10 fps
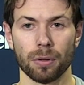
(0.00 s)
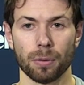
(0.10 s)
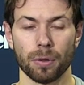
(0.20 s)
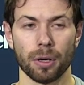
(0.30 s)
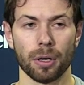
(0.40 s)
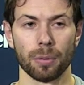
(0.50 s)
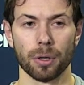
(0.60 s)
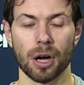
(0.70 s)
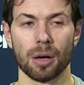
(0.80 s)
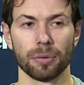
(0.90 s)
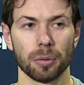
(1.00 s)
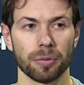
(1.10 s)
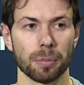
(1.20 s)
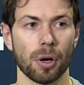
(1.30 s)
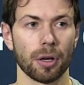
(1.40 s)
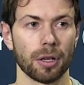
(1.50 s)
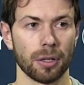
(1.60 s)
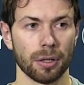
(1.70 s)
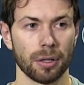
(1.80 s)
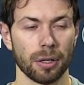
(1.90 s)
We're confident with the puck,
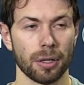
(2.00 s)
and